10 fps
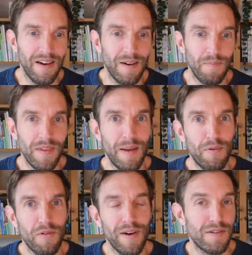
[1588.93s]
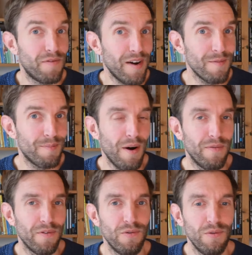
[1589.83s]
um, it provides a very
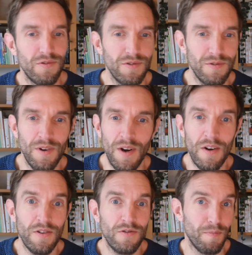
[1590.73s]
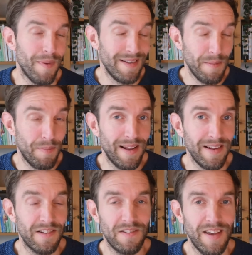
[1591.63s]
powerful tool to, to
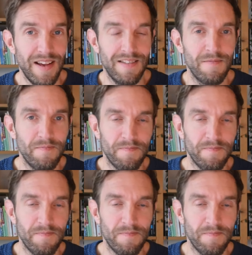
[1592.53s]
manipulate text.